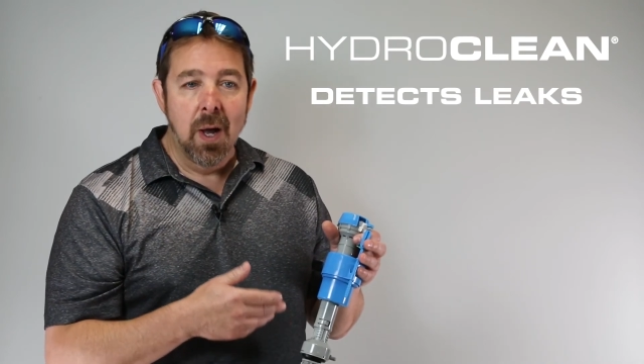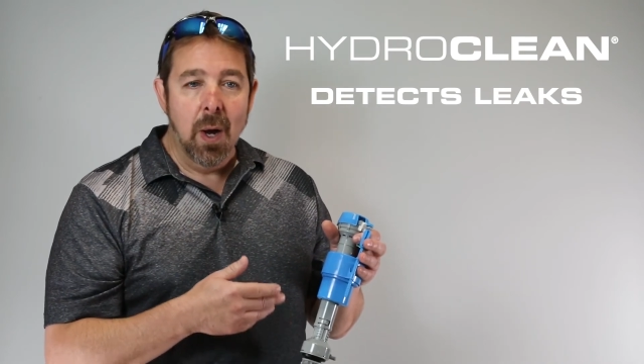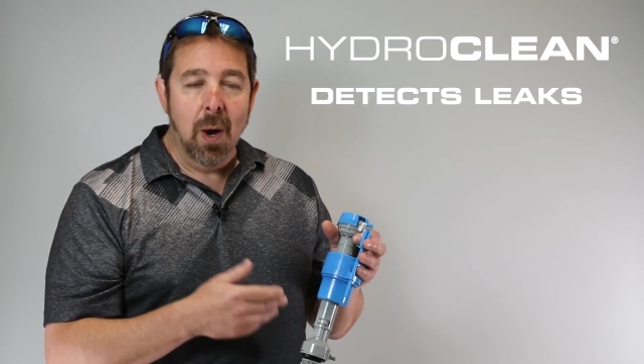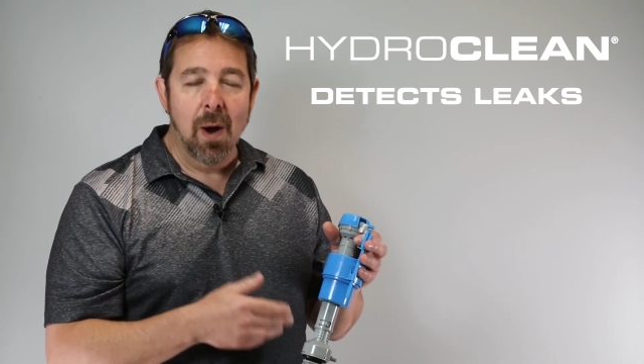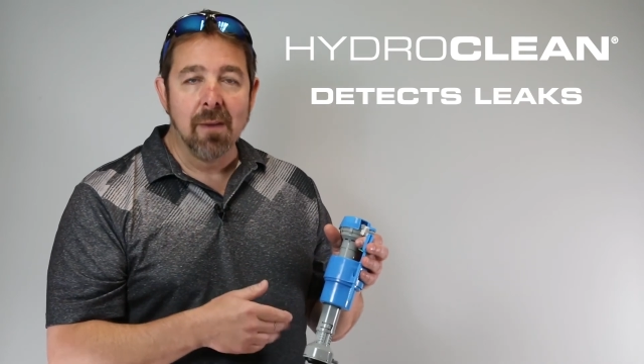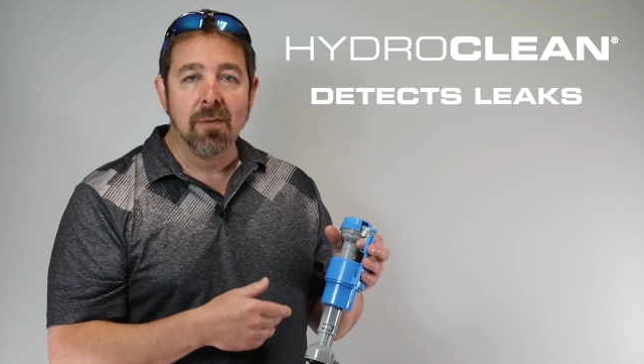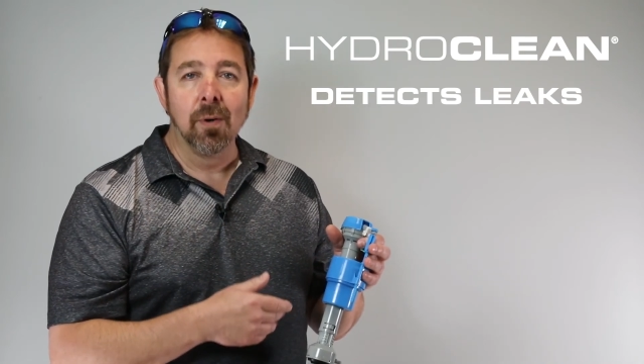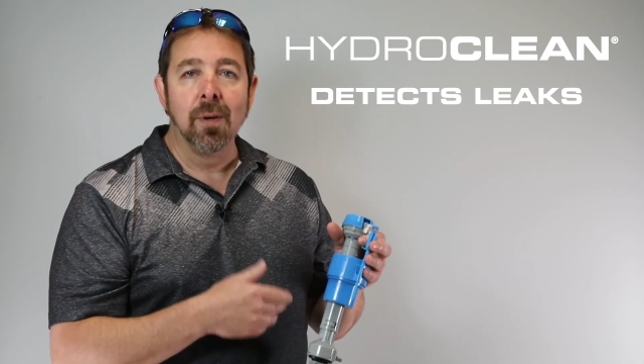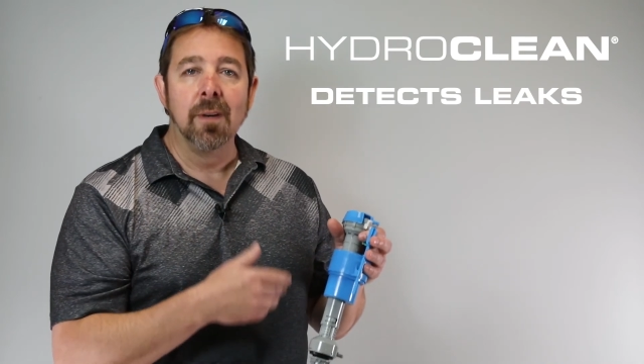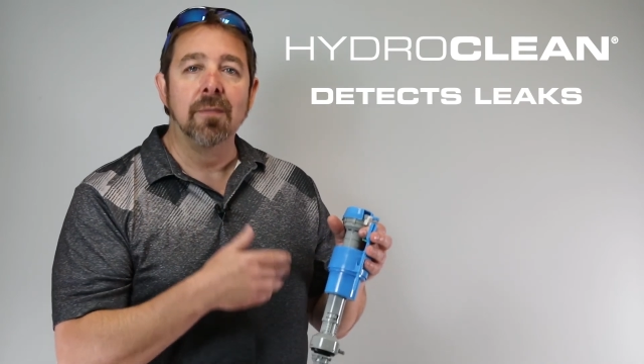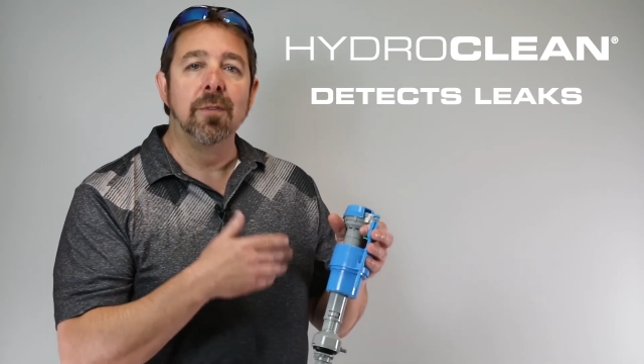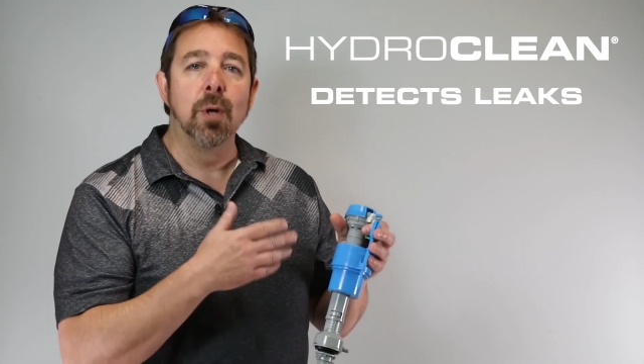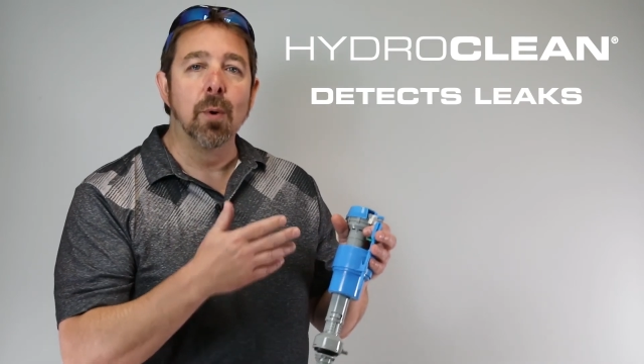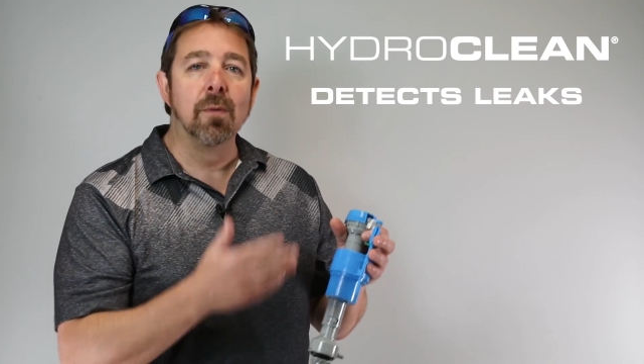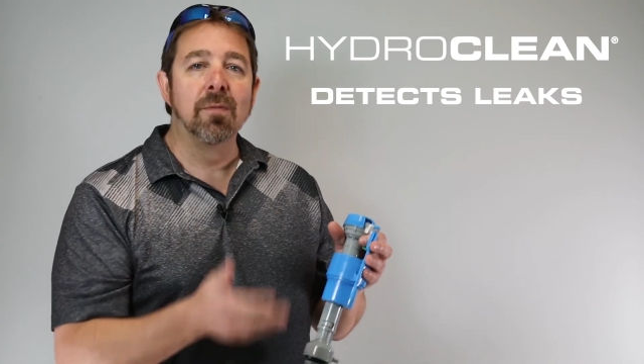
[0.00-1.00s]
However, if
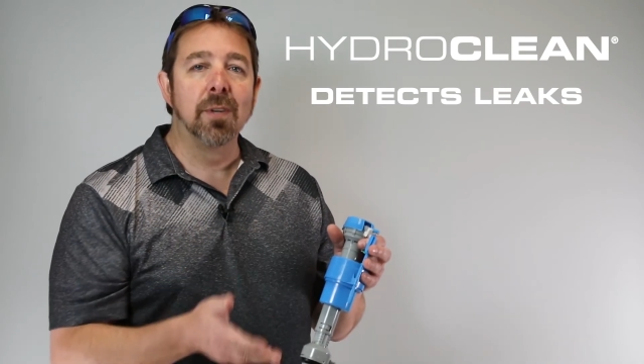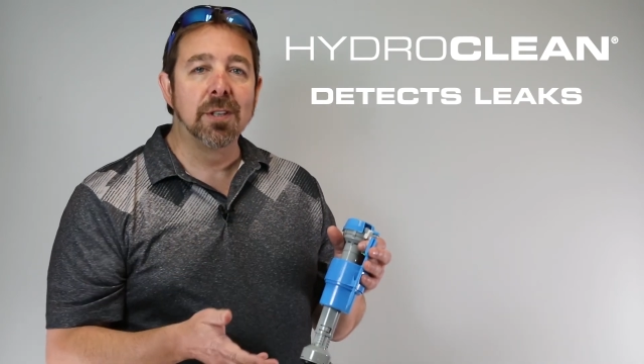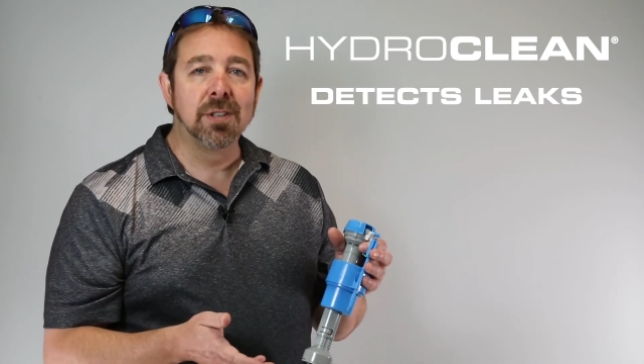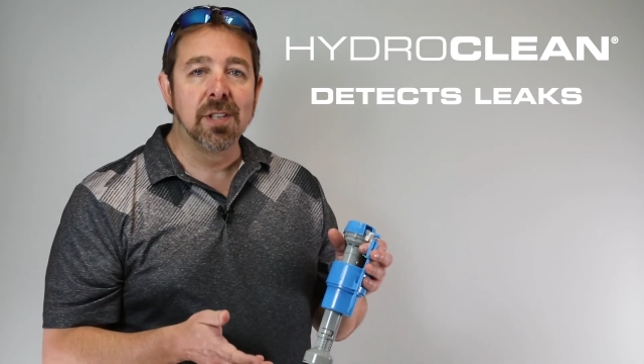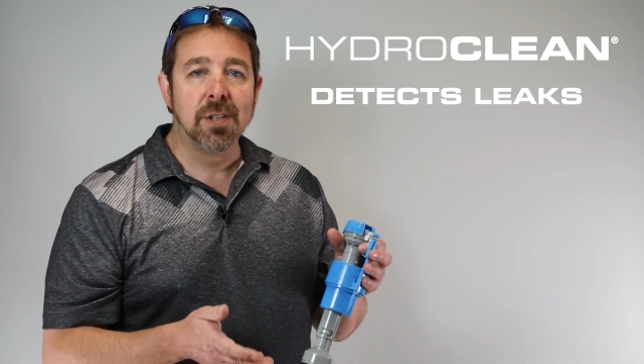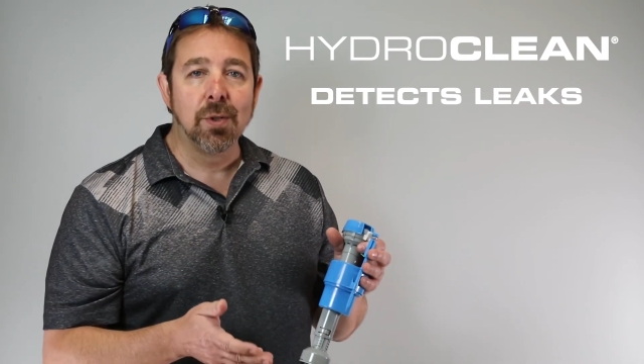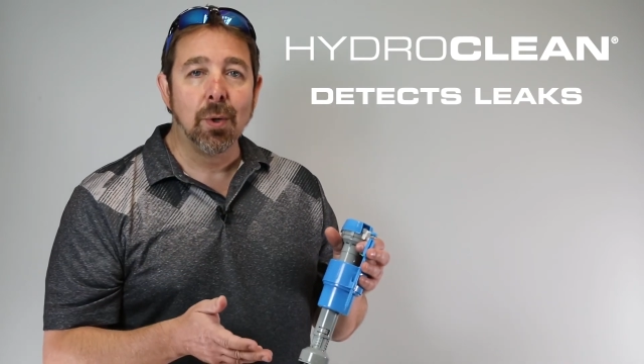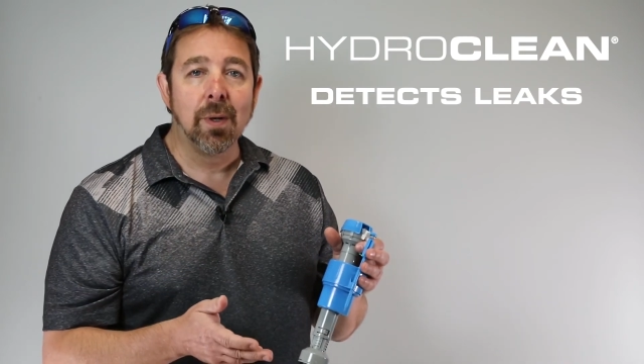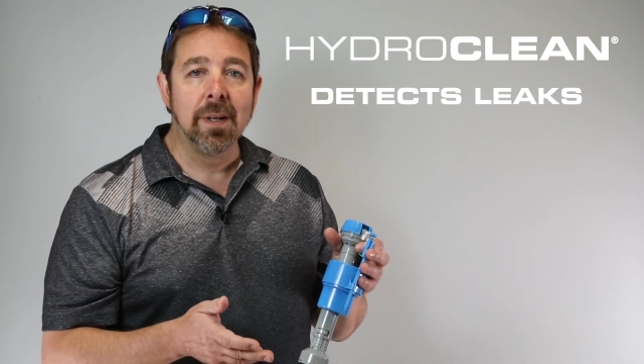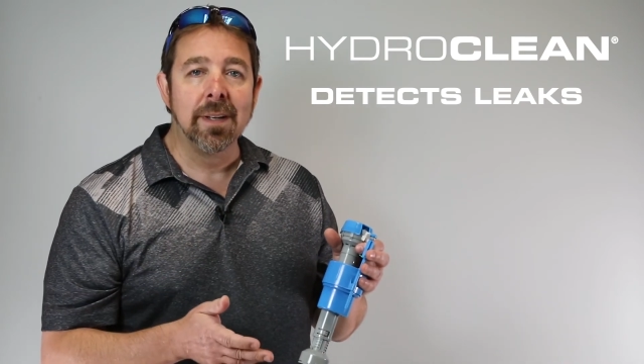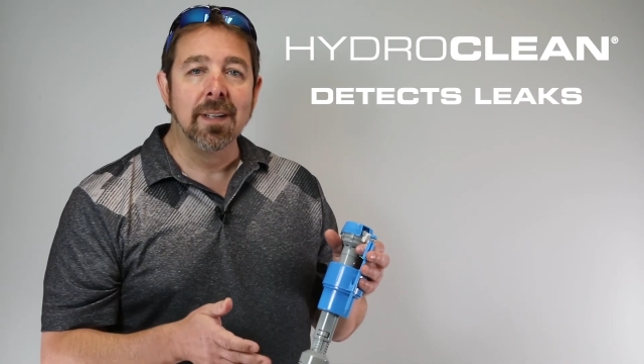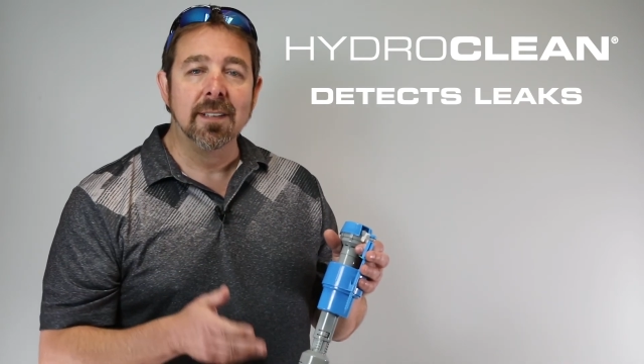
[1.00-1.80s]
no one flushed the toilet,